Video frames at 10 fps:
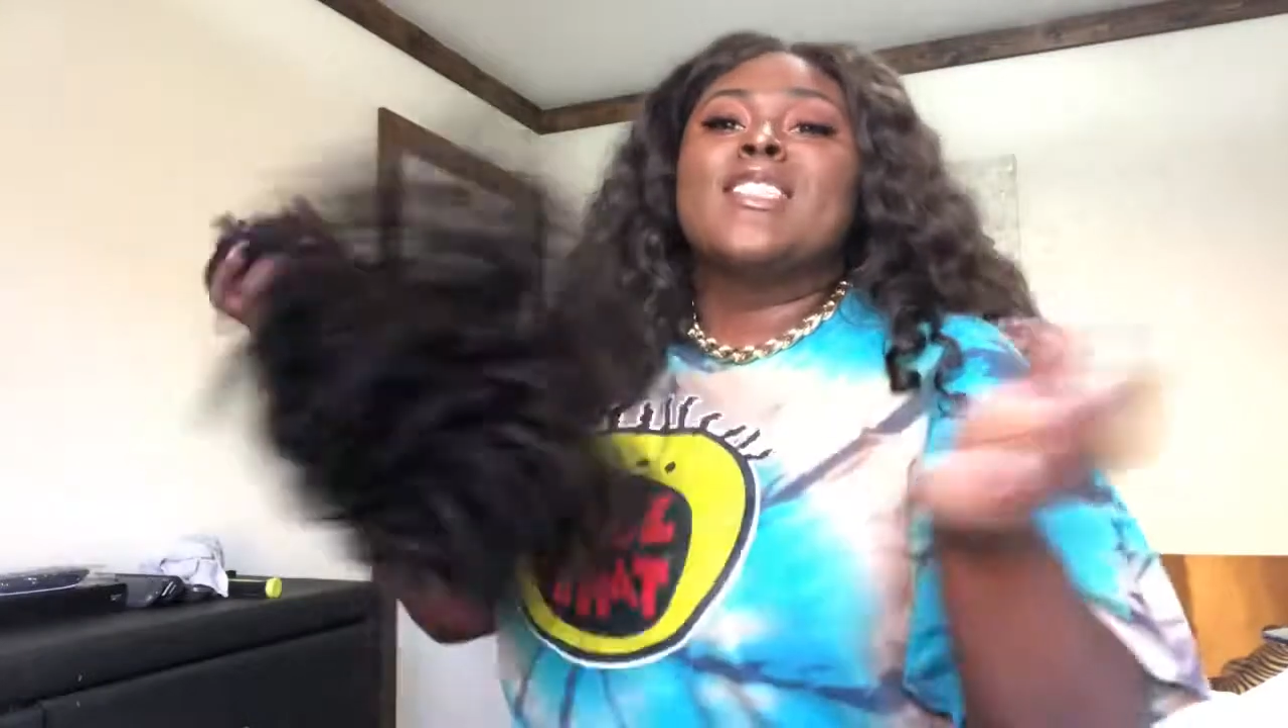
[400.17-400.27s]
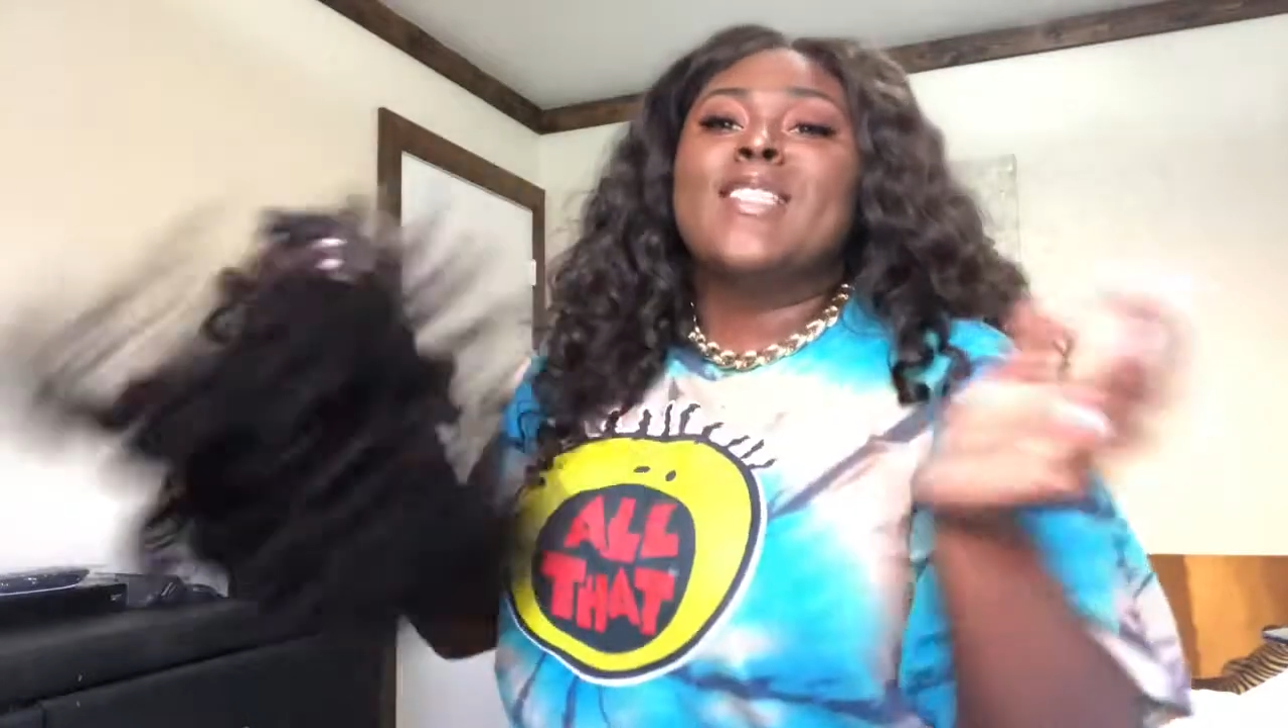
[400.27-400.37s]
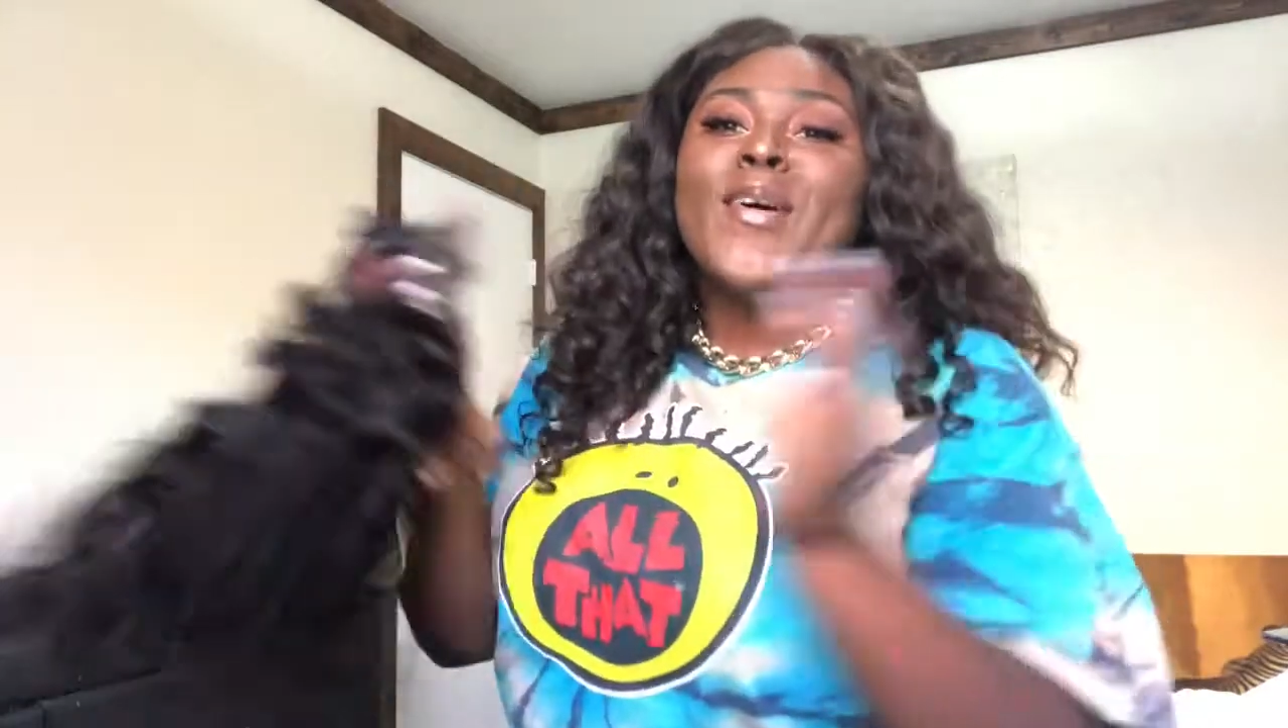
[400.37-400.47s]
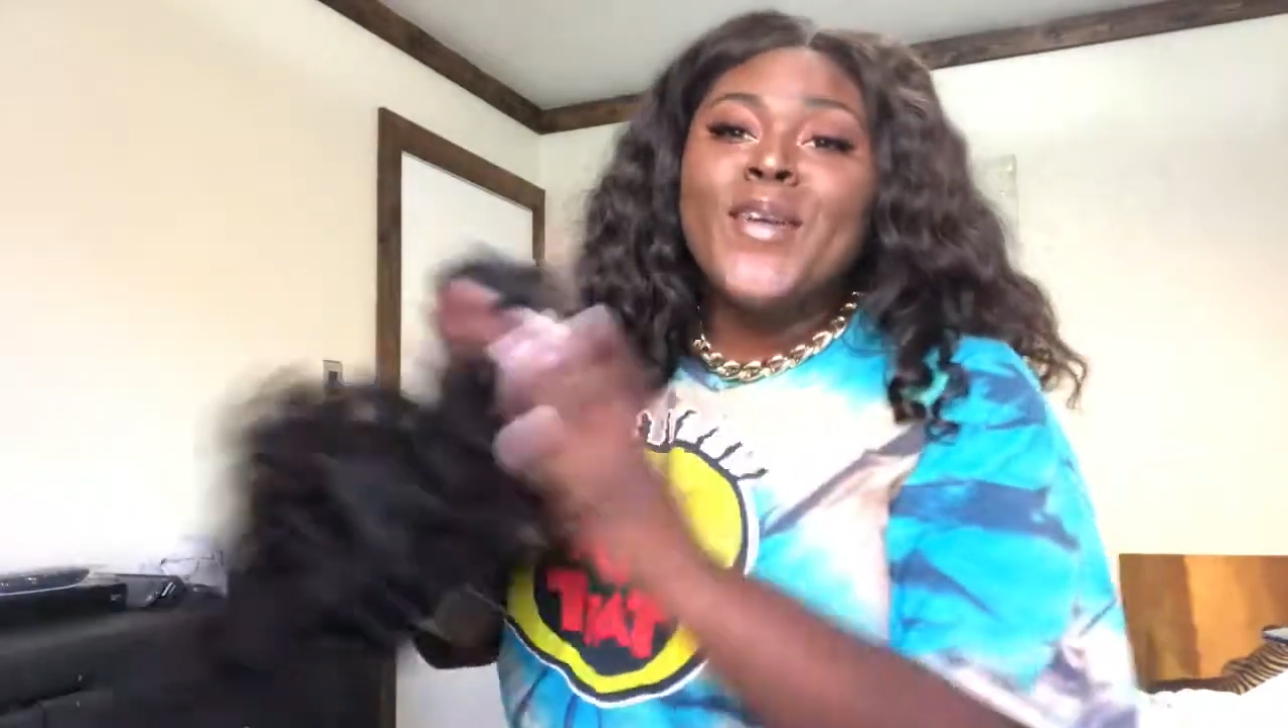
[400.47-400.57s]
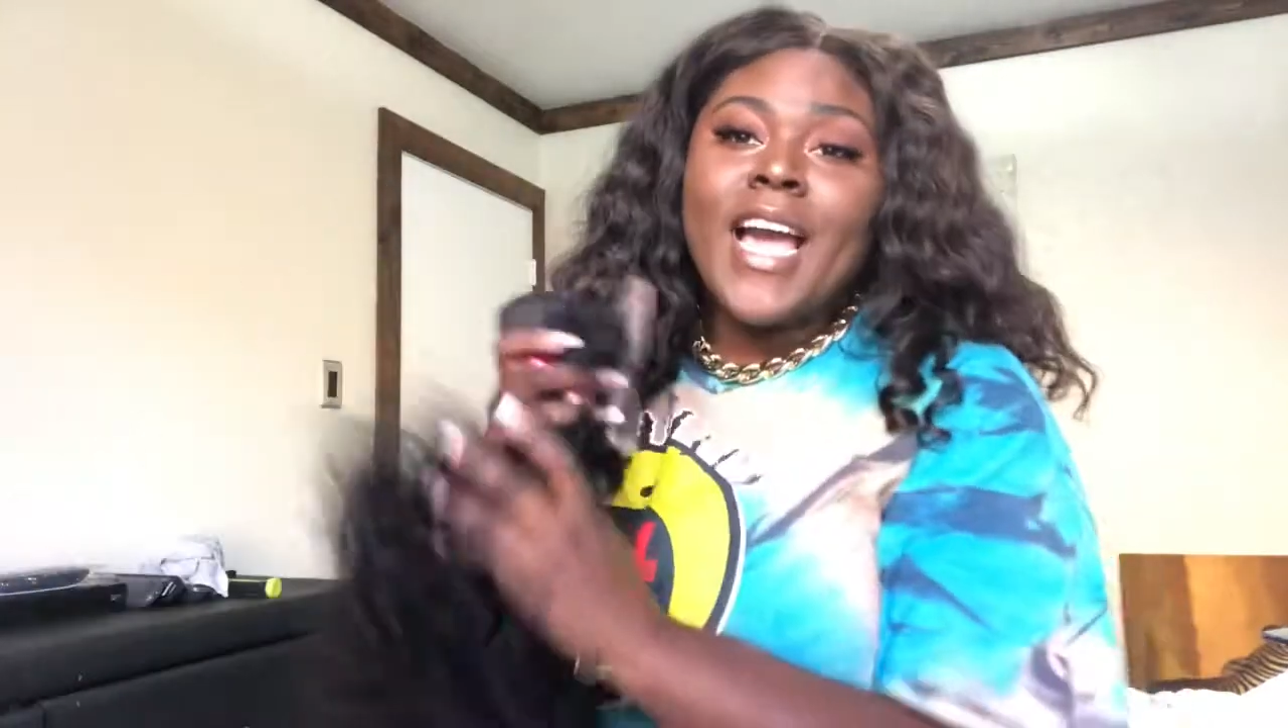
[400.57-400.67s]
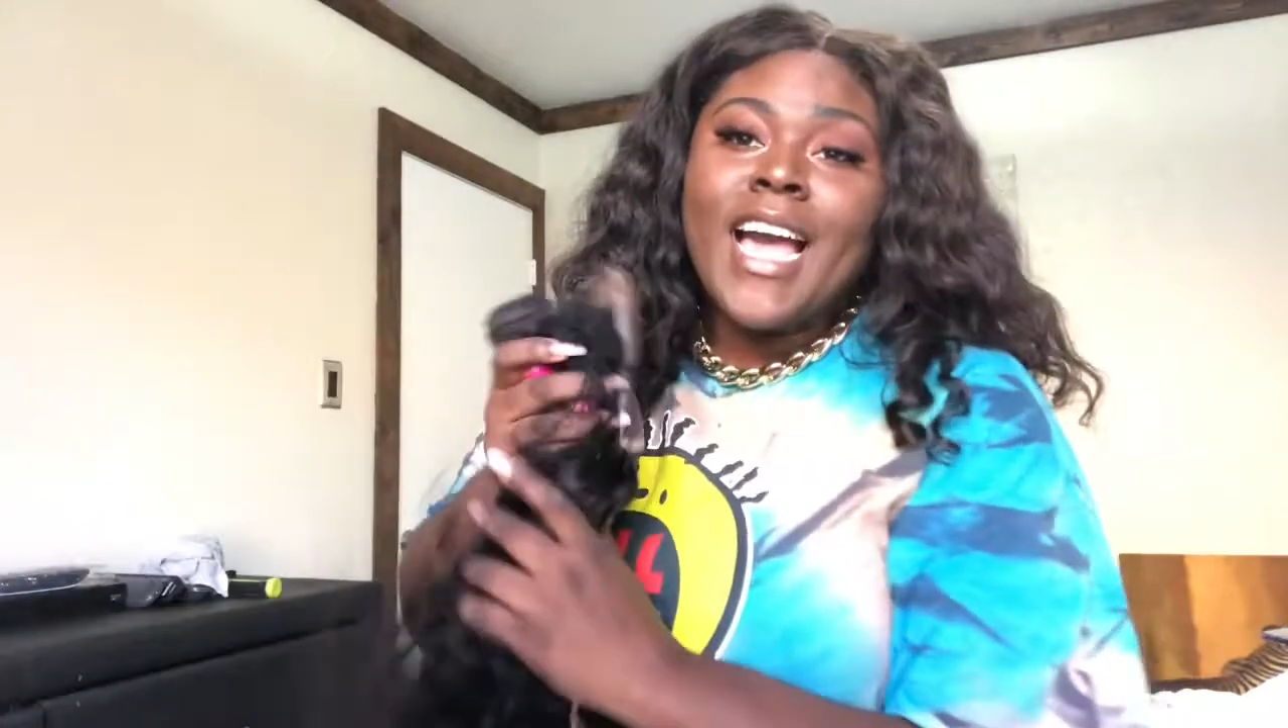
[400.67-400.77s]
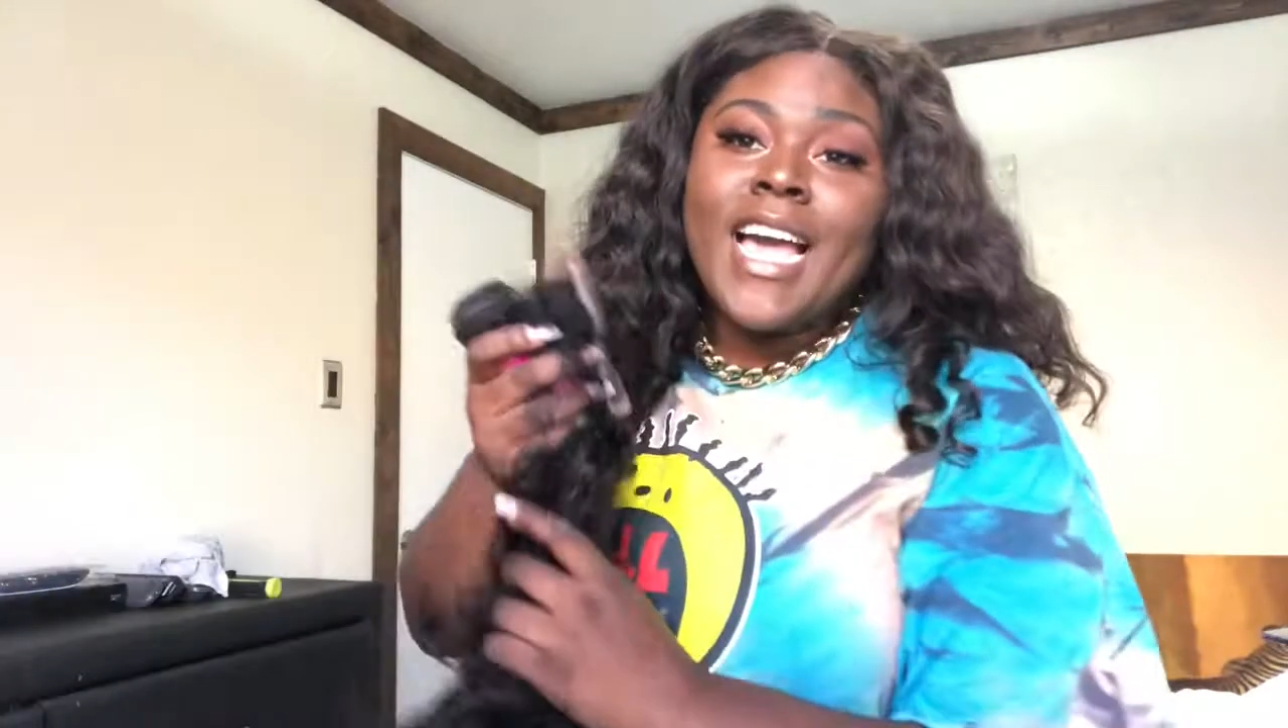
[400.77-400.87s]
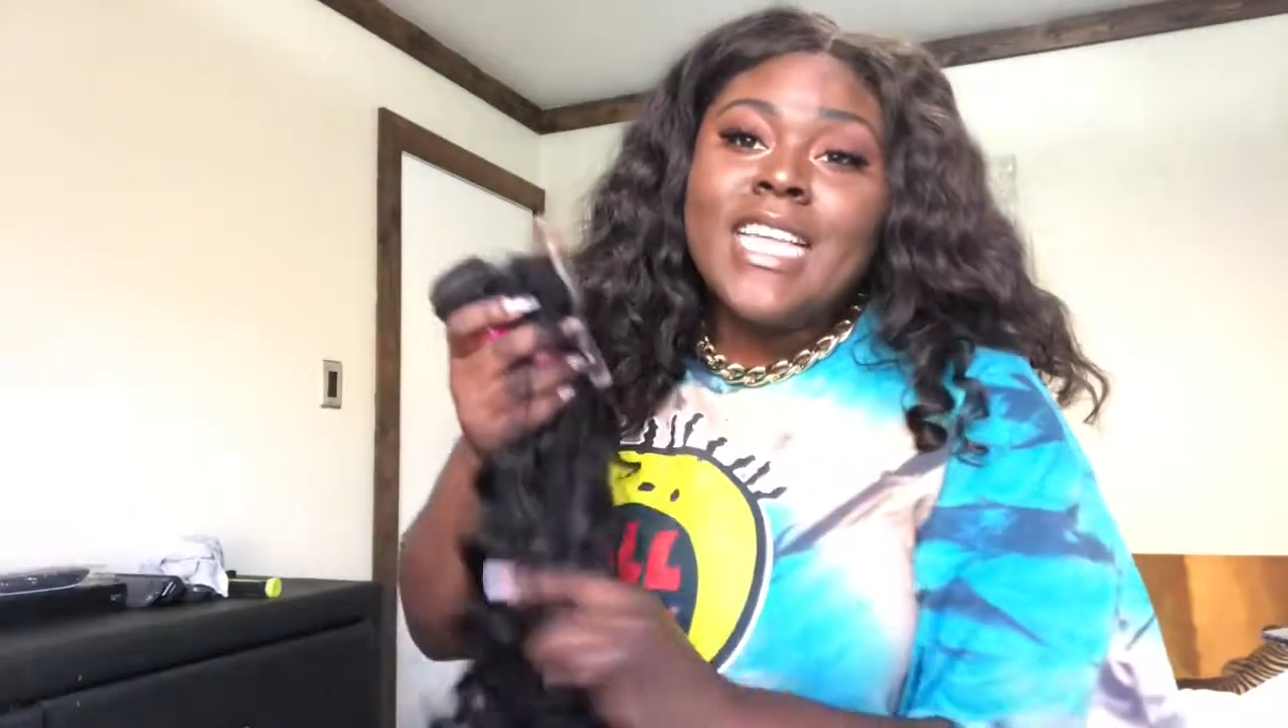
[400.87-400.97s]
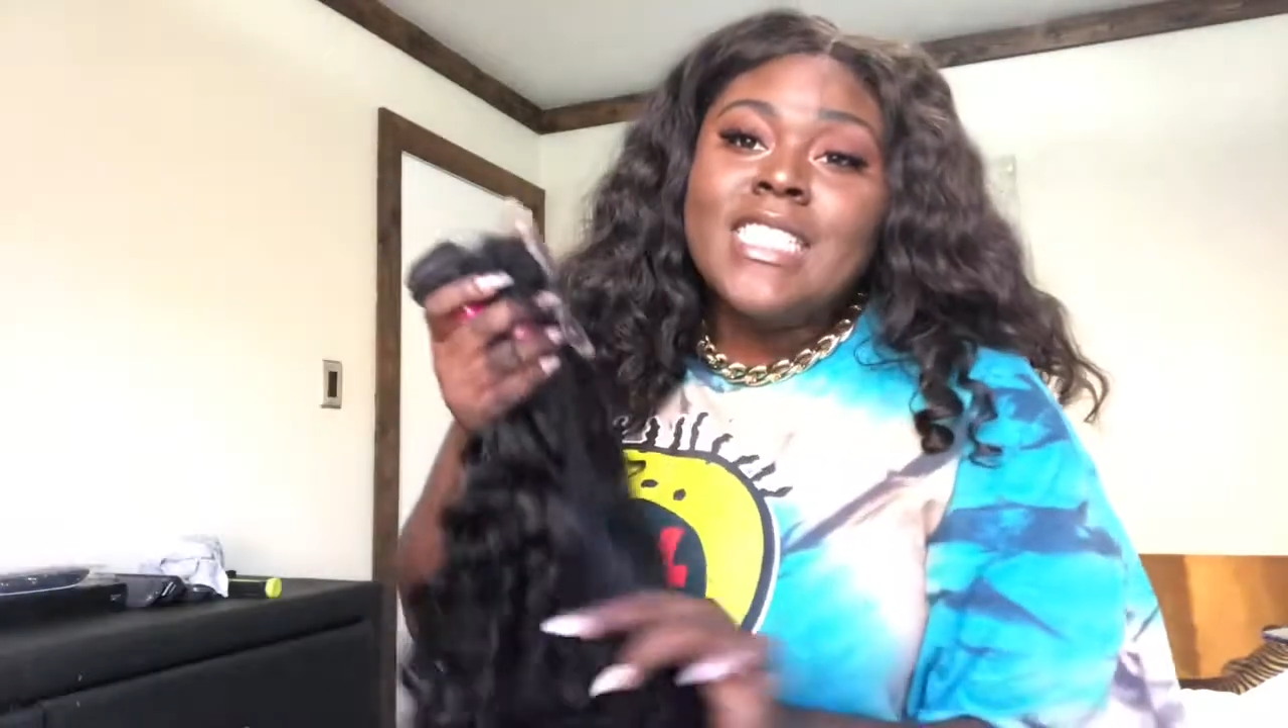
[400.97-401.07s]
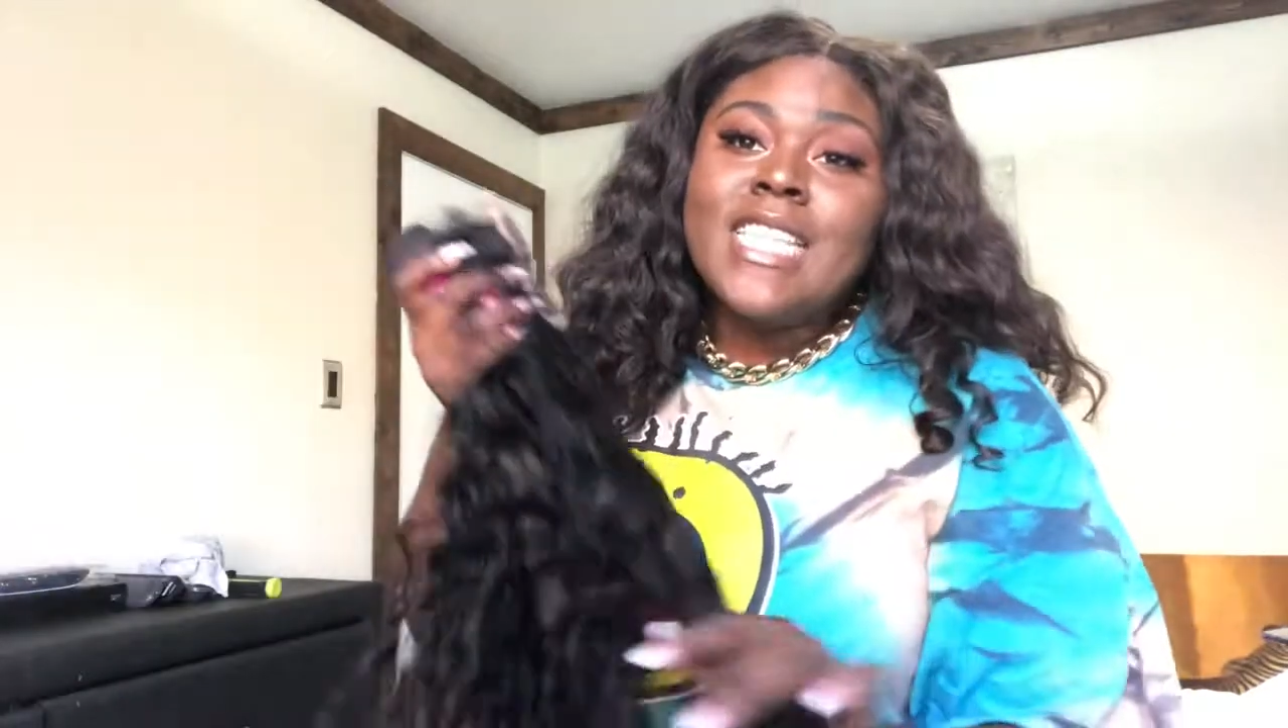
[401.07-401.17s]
So guys,